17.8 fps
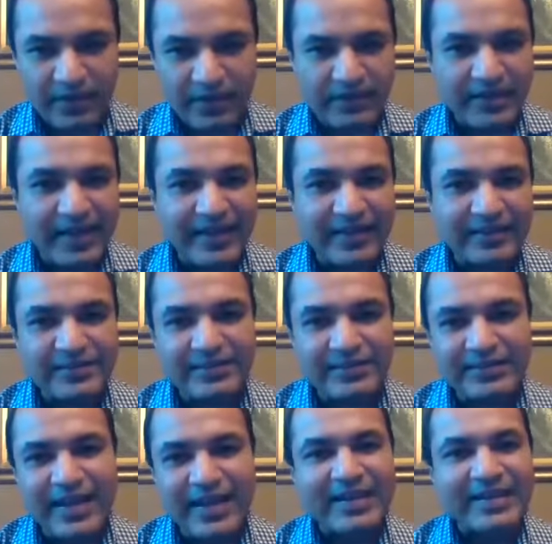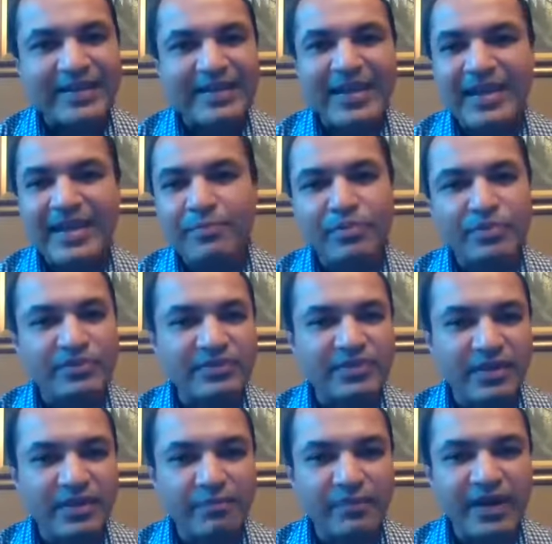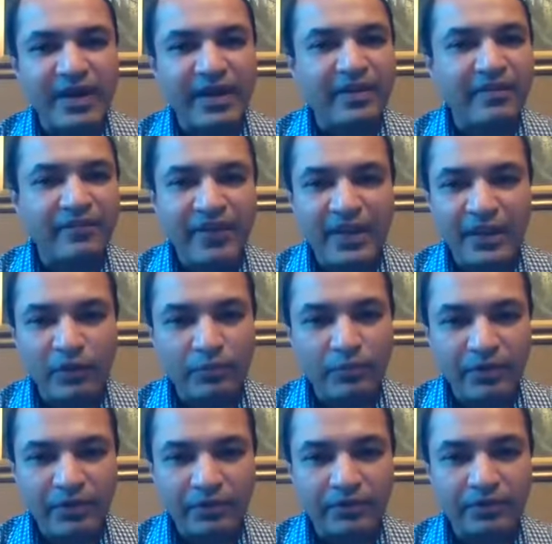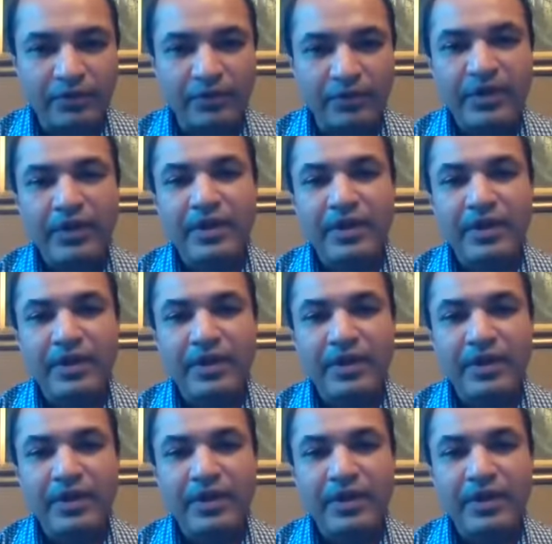and that's 98% bioavailability